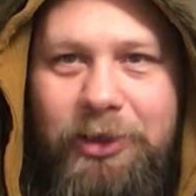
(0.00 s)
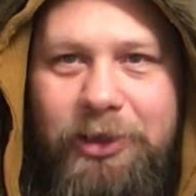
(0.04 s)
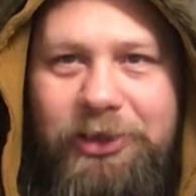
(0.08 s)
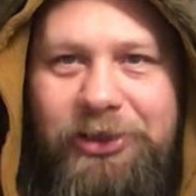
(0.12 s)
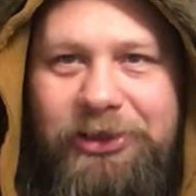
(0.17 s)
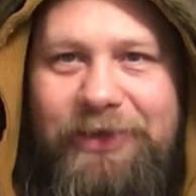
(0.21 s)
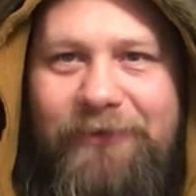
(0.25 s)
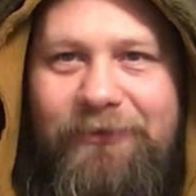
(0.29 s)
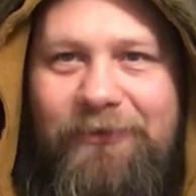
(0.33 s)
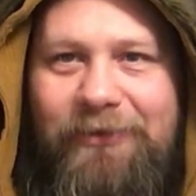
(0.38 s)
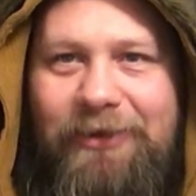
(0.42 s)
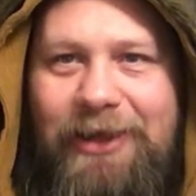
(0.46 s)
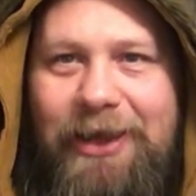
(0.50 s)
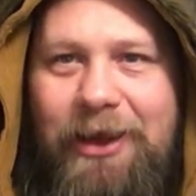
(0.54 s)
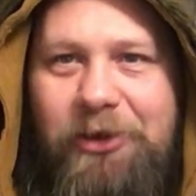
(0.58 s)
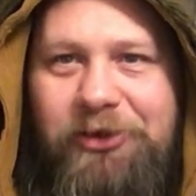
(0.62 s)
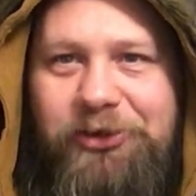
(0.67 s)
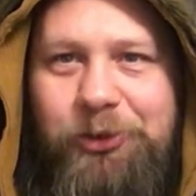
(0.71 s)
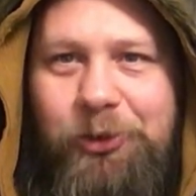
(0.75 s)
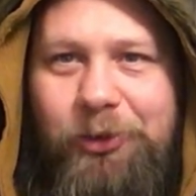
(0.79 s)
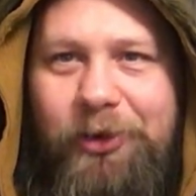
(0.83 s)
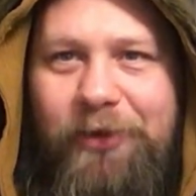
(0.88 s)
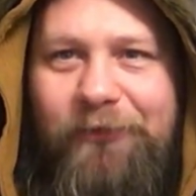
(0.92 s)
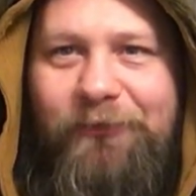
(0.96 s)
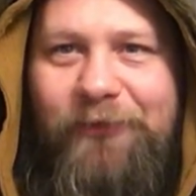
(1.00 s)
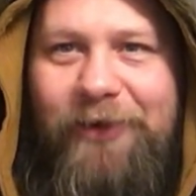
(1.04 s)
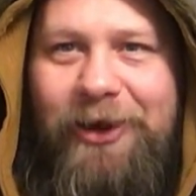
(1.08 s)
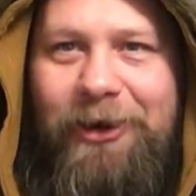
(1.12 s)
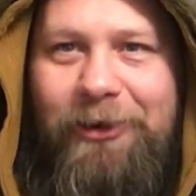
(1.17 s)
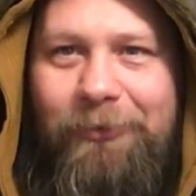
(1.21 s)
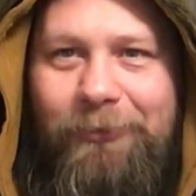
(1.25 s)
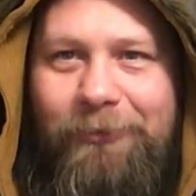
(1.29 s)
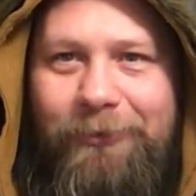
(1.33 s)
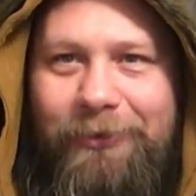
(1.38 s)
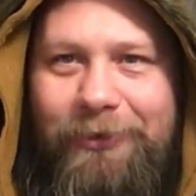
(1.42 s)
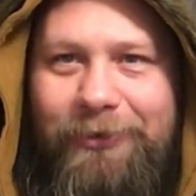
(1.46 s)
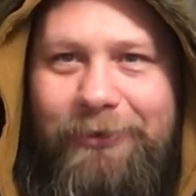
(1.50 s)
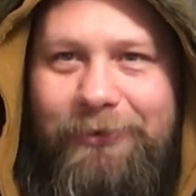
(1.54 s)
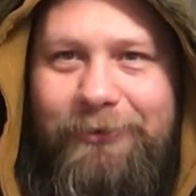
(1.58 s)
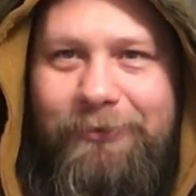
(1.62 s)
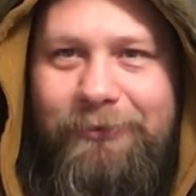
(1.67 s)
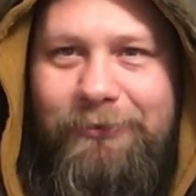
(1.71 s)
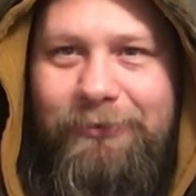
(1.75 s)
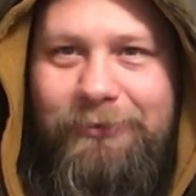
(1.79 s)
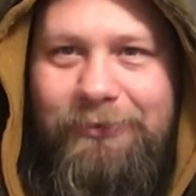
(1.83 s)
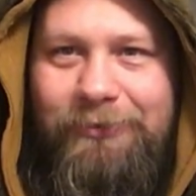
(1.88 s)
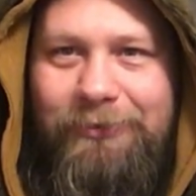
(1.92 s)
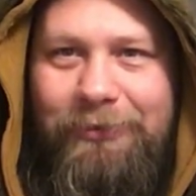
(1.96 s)
She even allows Thor to fire
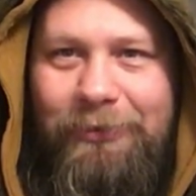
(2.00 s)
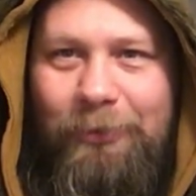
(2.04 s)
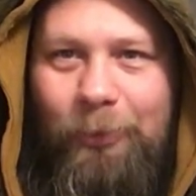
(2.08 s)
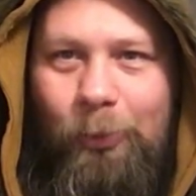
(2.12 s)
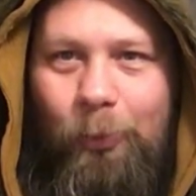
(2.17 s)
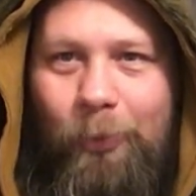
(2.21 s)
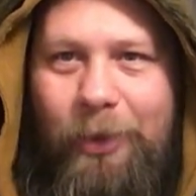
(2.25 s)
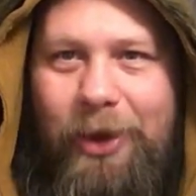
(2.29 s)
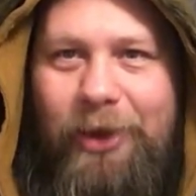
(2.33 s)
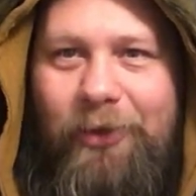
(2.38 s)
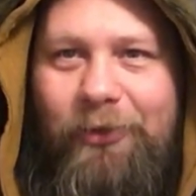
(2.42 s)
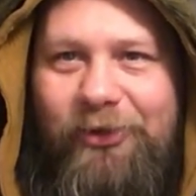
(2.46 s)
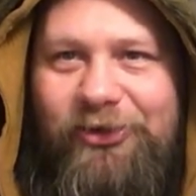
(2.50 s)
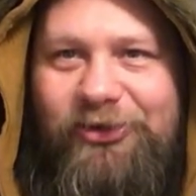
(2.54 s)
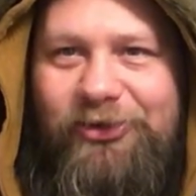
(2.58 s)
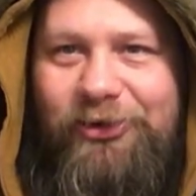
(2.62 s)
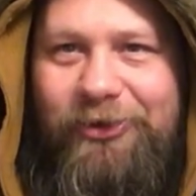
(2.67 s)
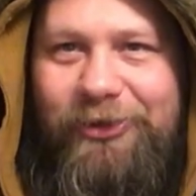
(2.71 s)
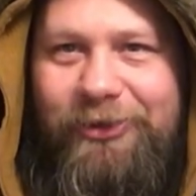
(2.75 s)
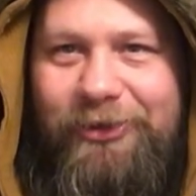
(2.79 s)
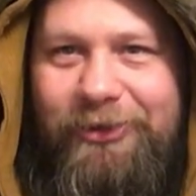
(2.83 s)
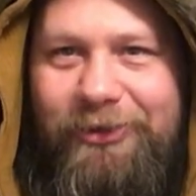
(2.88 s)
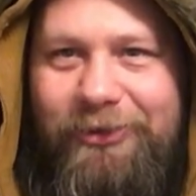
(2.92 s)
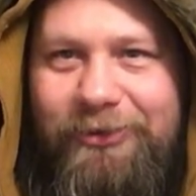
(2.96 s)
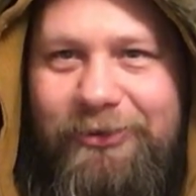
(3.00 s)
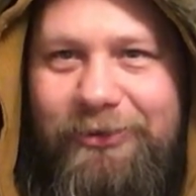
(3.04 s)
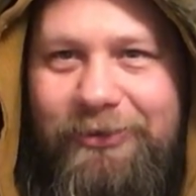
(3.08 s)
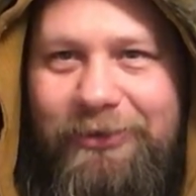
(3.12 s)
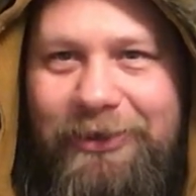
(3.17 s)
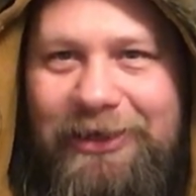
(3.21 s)
one, recklessly,